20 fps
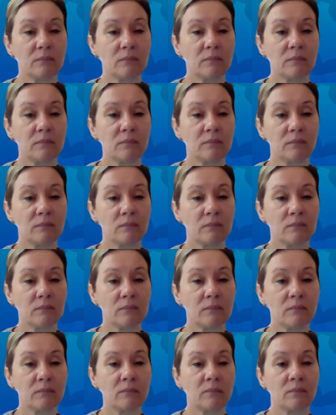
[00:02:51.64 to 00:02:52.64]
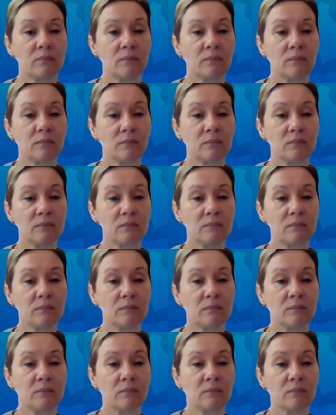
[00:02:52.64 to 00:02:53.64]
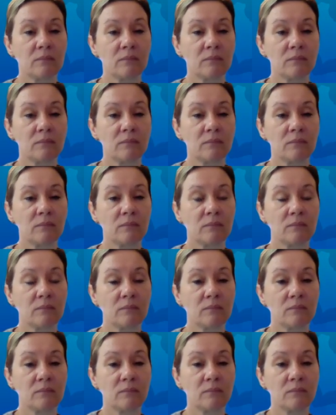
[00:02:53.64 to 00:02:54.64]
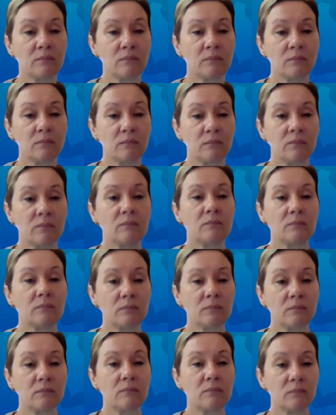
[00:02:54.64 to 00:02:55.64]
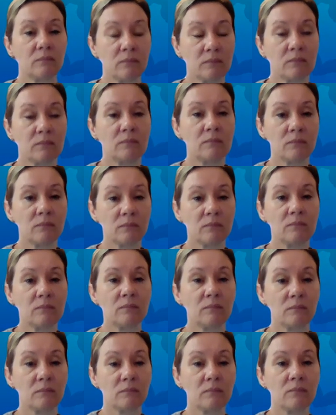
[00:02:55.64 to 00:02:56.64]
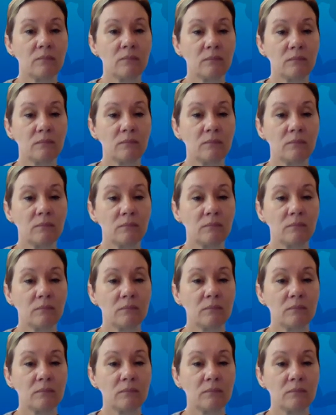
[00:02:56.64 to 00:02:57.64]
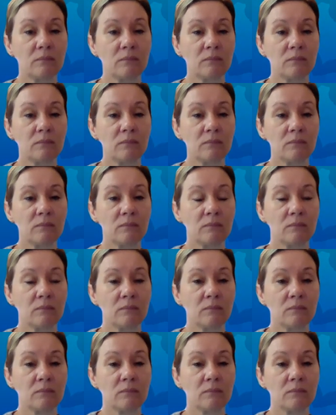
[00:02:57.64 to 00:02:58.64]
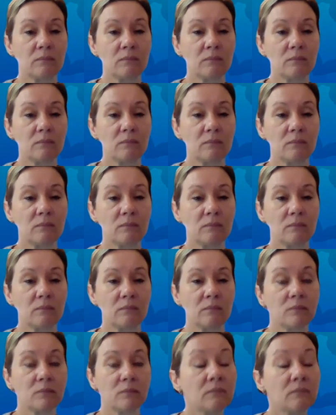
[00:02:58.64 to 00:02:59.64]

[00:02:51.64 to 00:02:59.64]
[no speech]